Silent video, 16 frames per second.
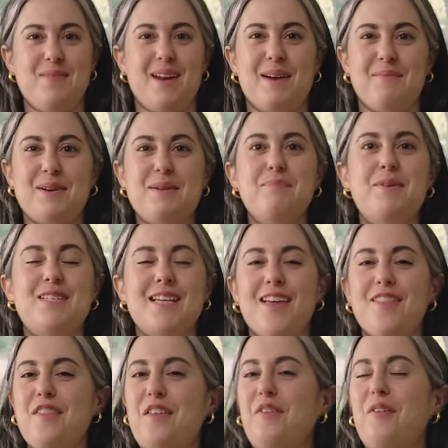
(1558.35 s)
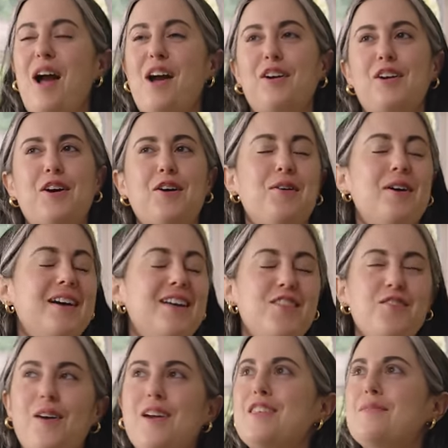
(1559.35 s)
I'm gonna put together the cracker dough.
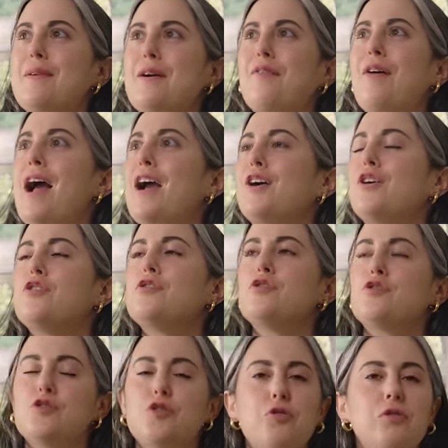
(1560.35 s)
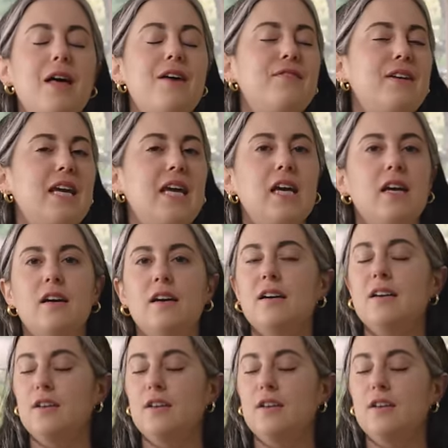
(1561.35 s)
The great thing about crackers, there's no leavening,